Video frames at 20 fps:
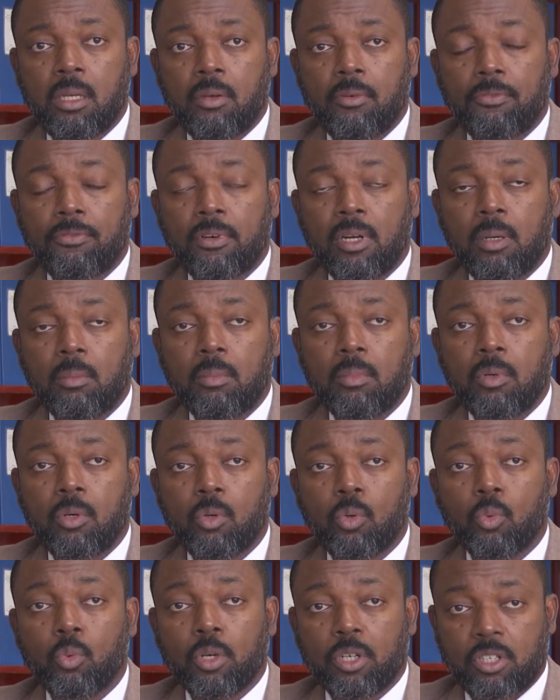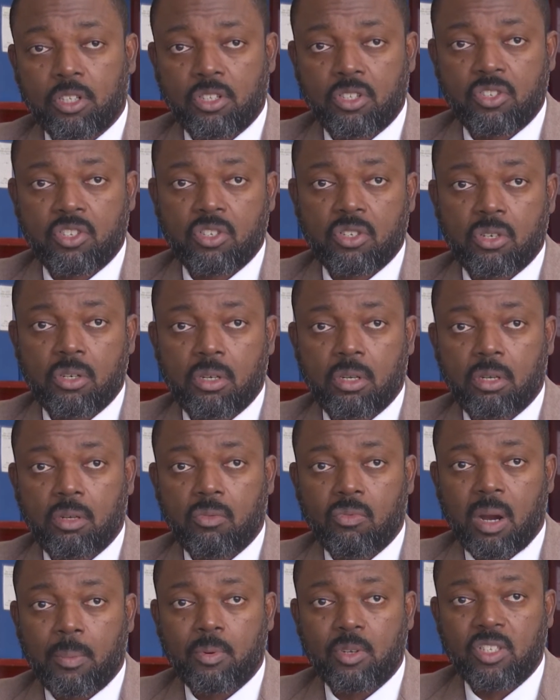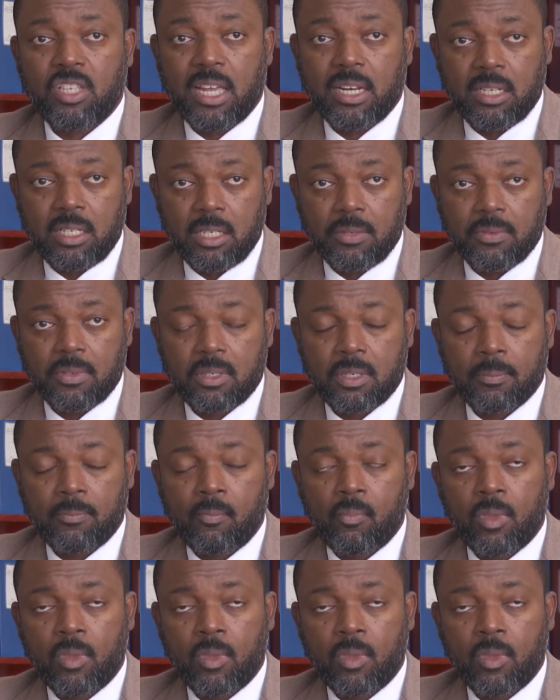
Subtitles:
from workers' representatives.